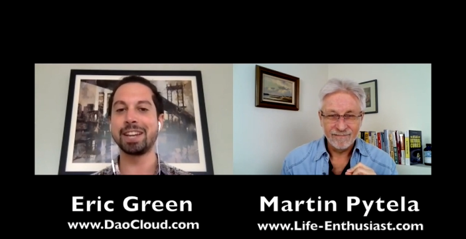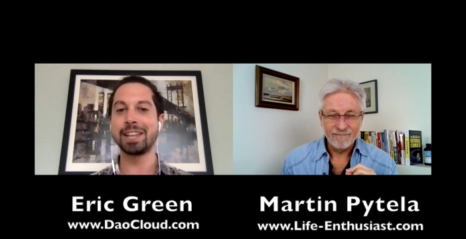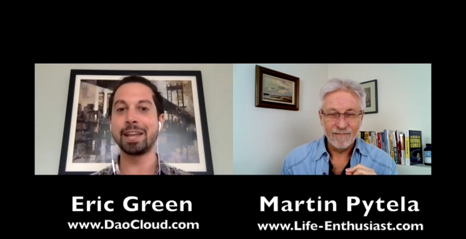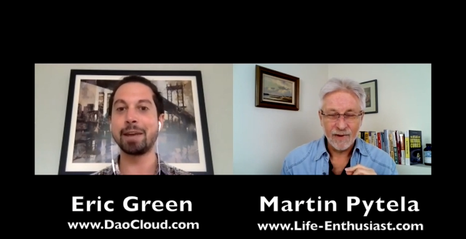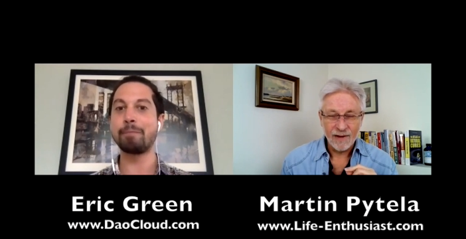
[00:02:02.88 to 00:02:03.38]

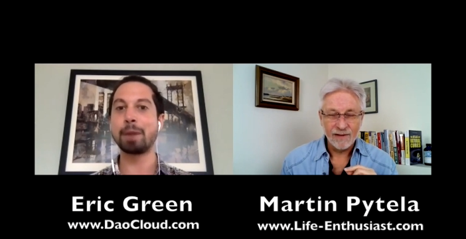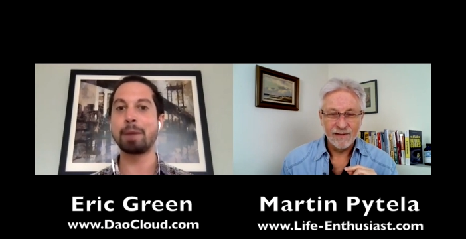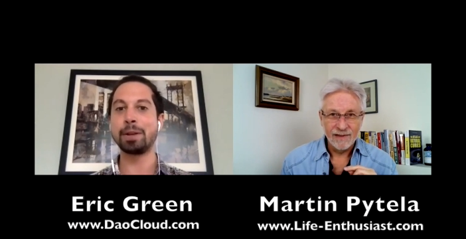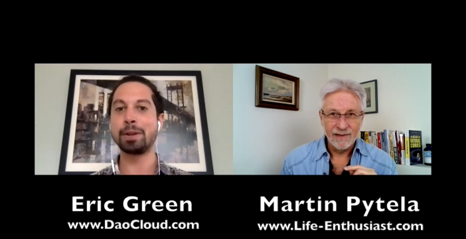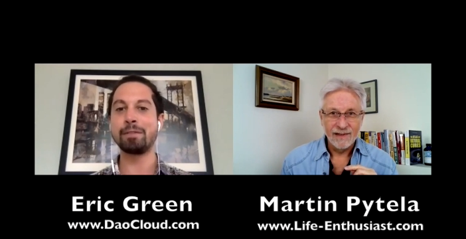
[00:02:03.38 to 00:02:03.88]
Speaker 1: that might
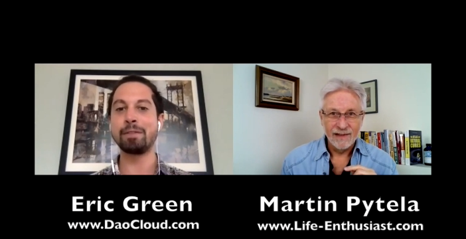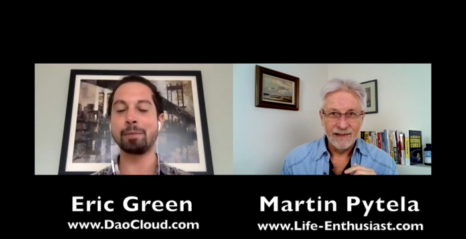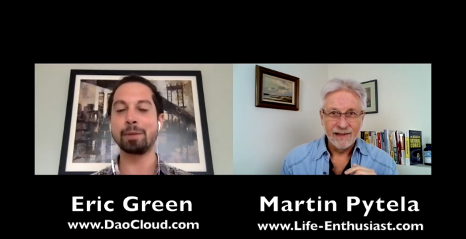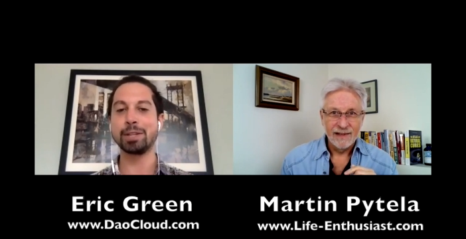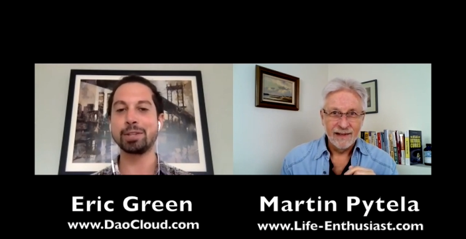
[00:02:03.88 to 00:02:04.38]
be in your family
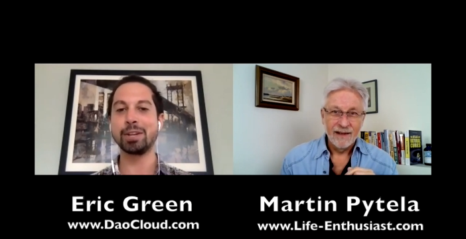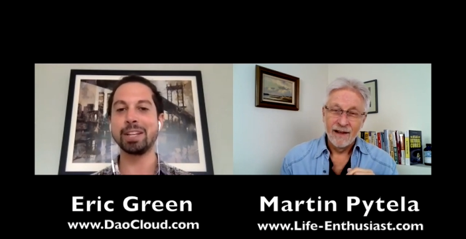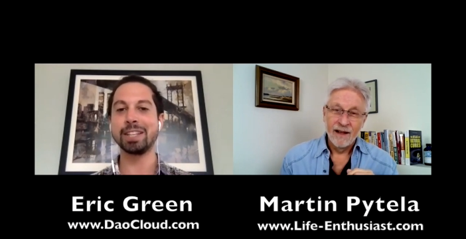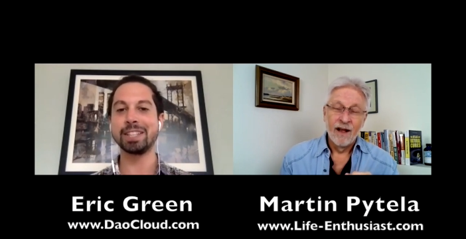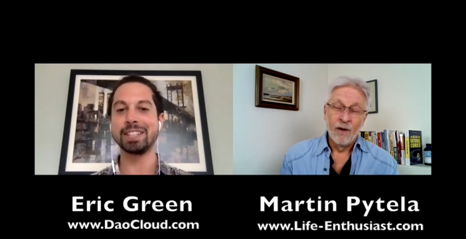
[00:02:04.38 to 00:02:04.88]
history?
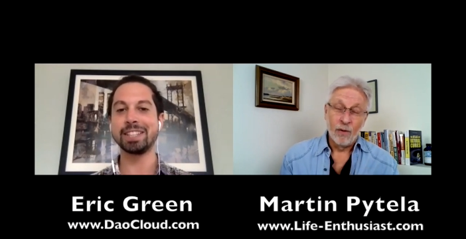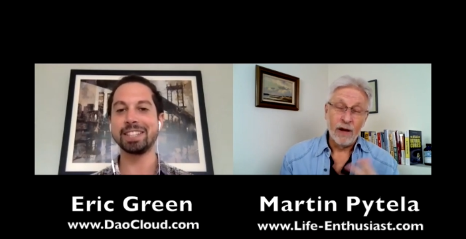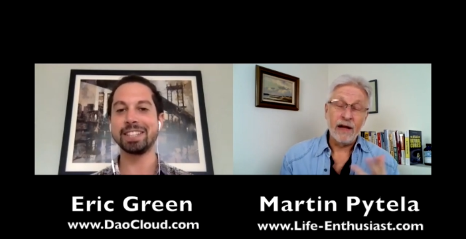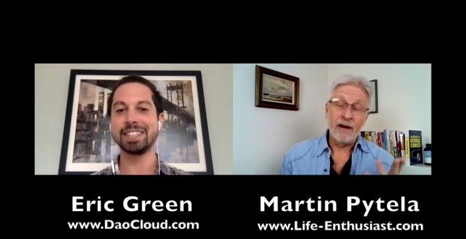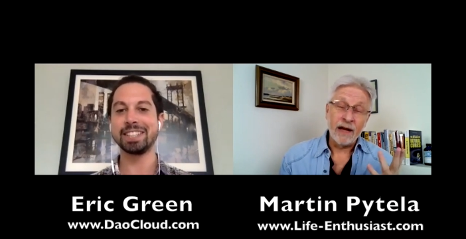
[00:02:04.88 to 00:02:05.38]

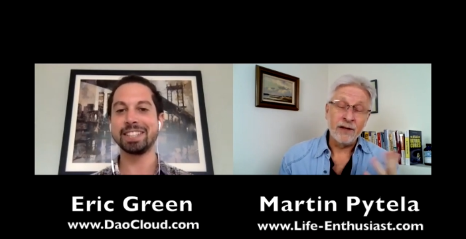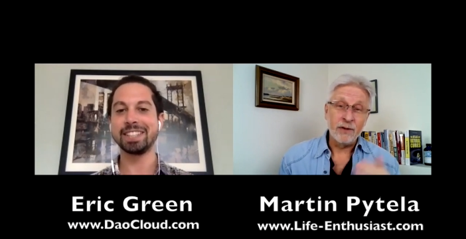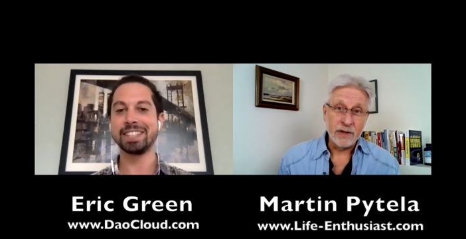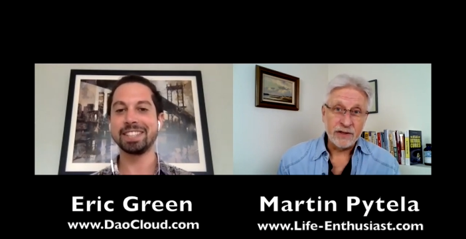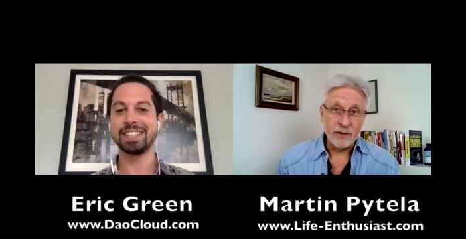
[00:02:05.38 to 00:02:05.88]
Speaker 2: Well, I know
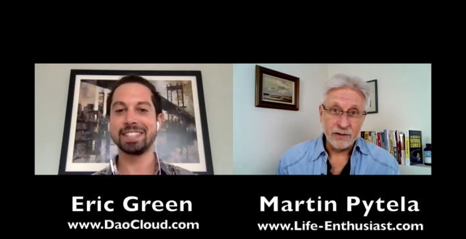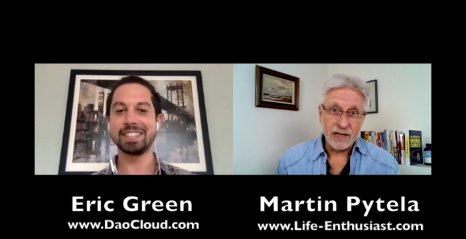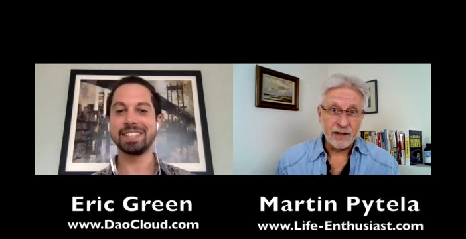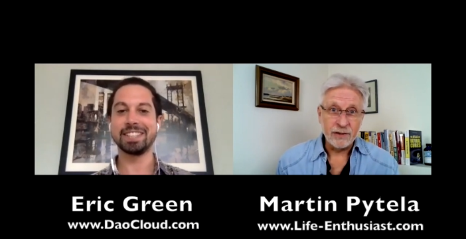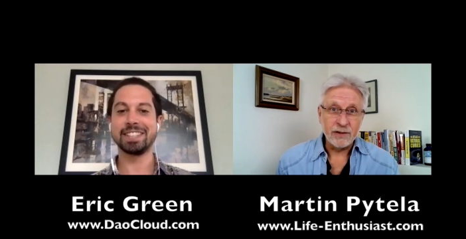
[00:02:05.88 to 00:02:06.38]
we don't
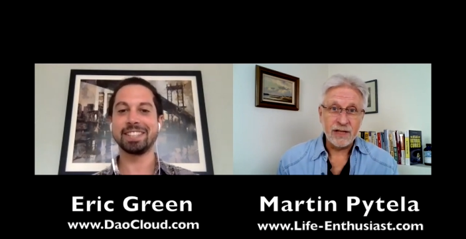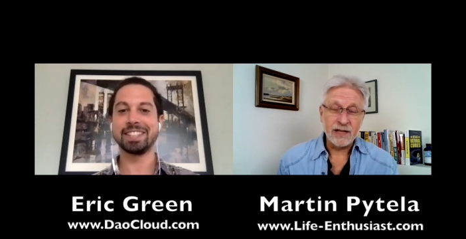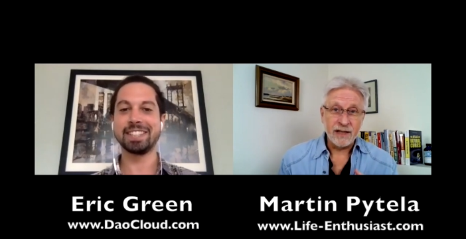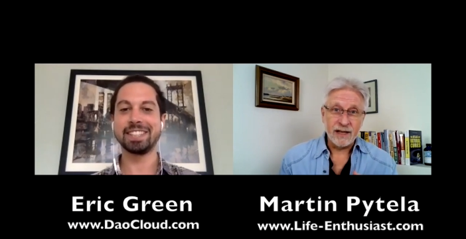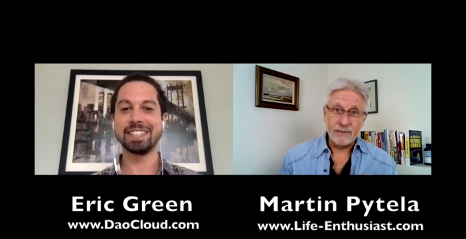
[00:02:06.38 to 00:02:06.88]
dare to
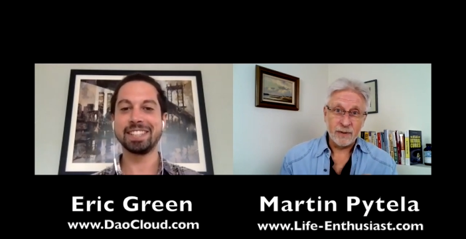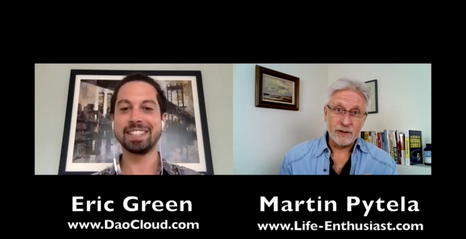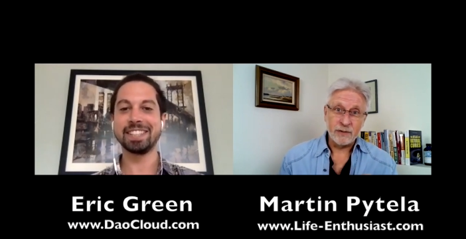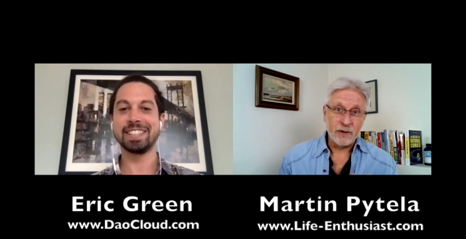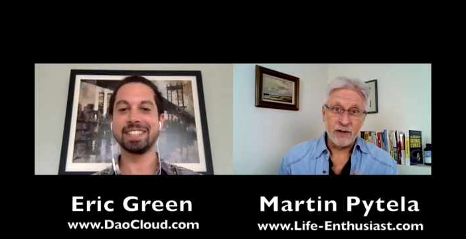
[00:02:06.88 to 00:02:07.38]
say that
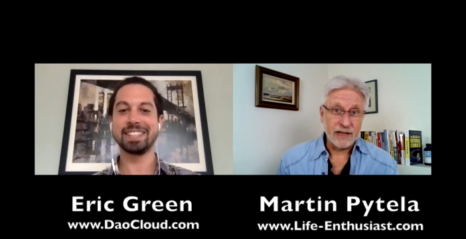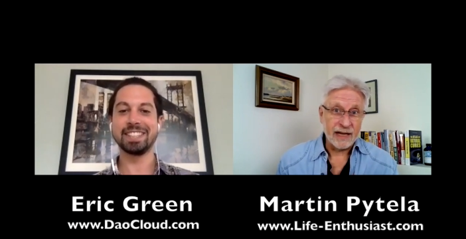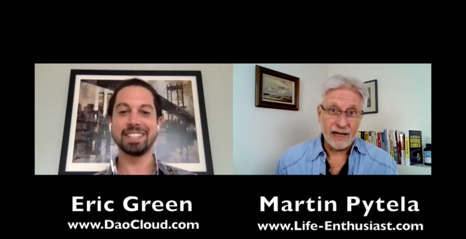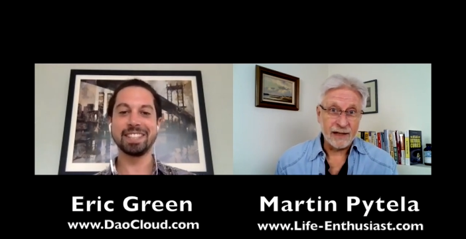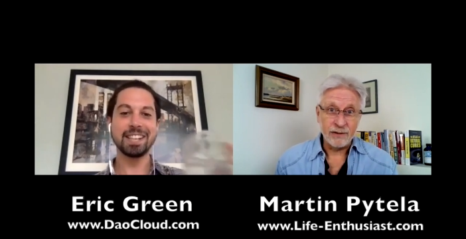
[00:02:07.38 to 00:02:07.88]
because we're not
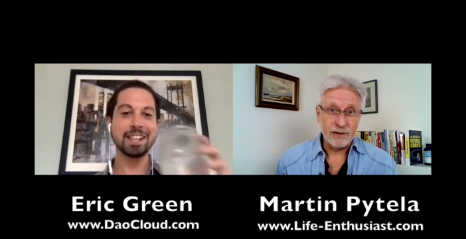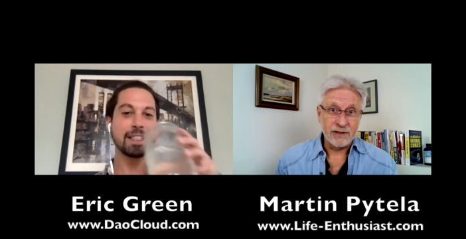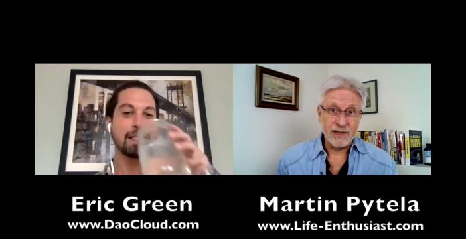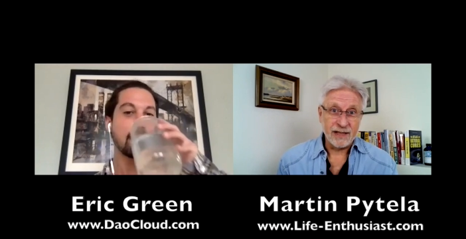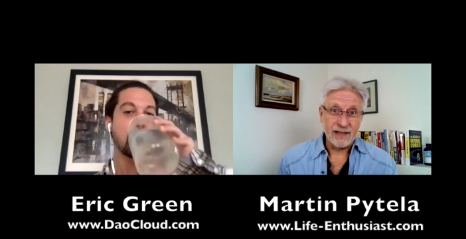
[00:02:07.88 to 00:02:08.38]
allowed to
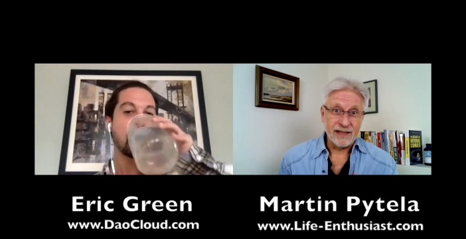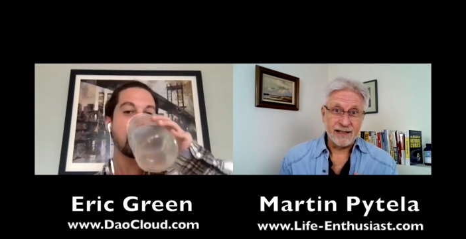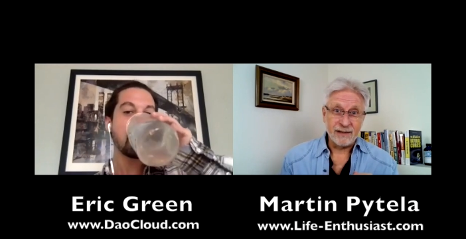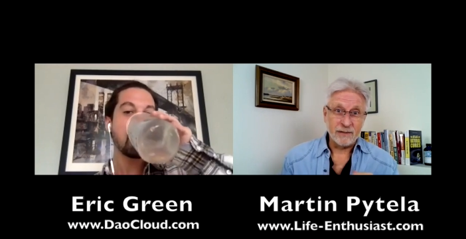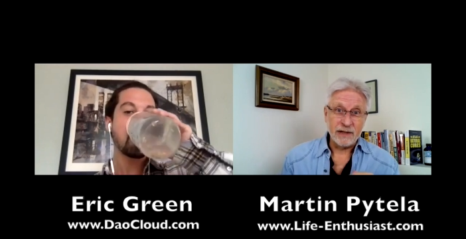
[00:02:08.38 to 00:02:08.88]
say
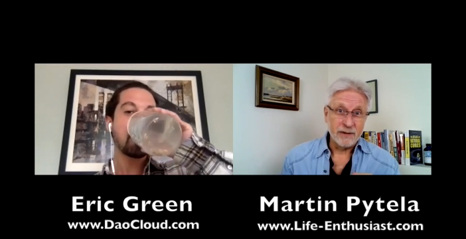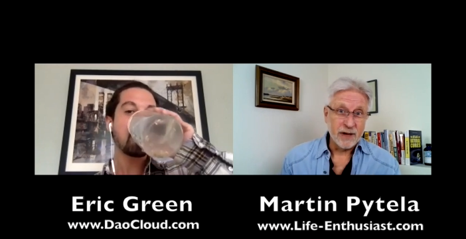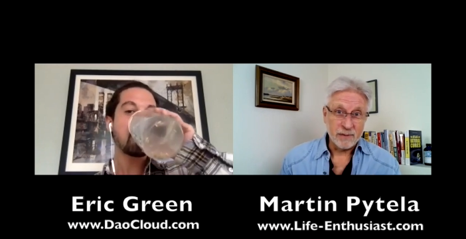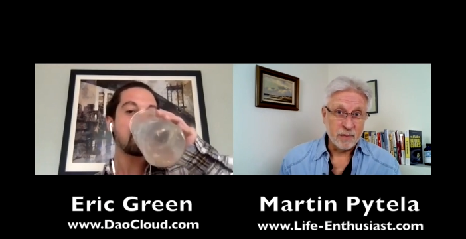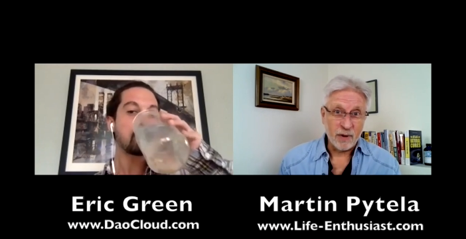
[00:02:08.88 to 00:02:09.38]
that. We do
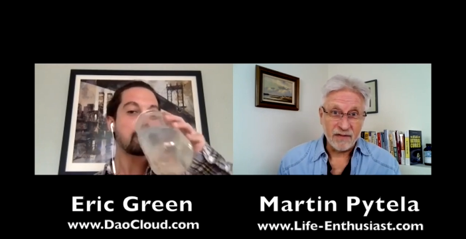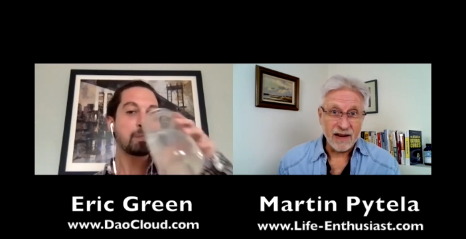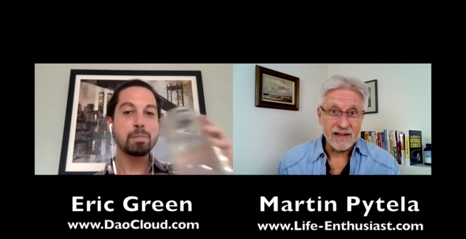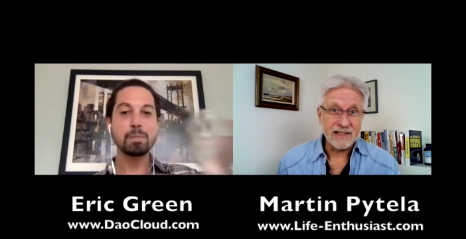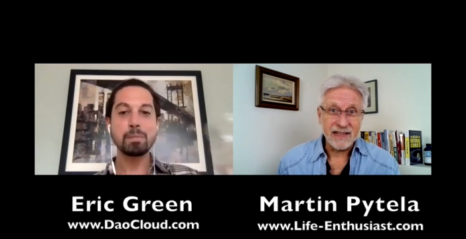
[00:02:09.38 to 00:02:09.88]
not
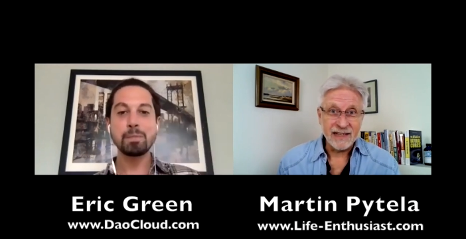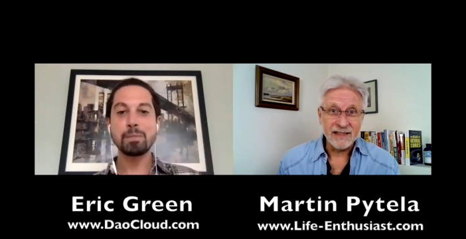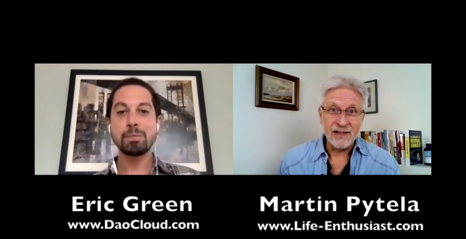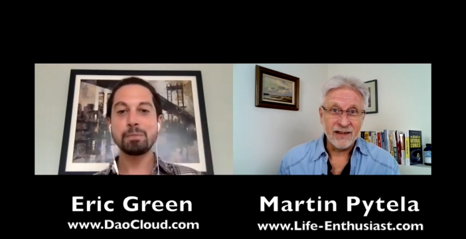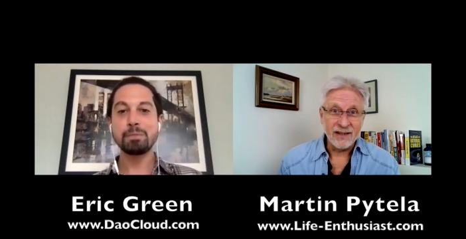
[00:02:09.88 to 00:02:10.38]
prevent any
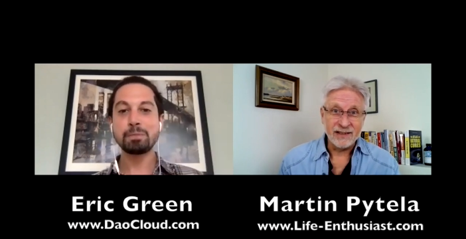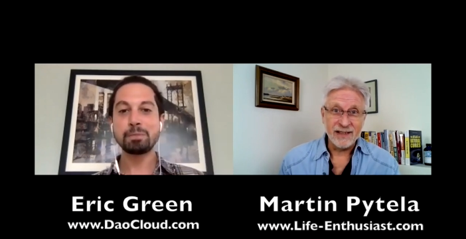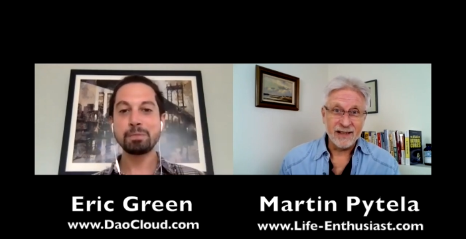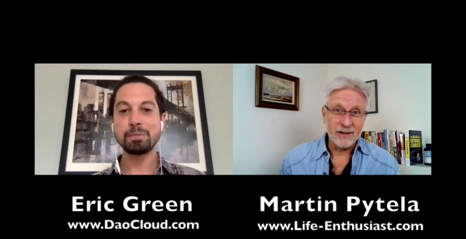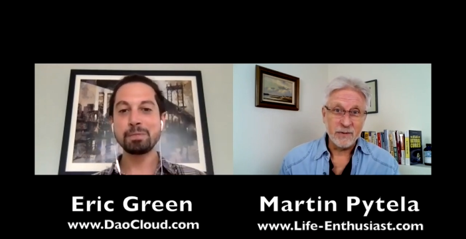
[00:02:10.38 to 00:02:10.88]
darn
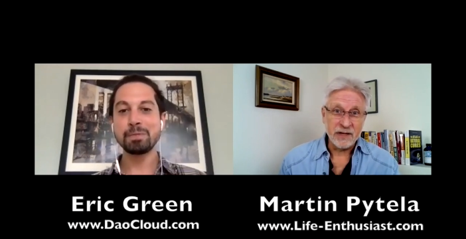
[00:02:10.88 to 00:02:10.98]
thing,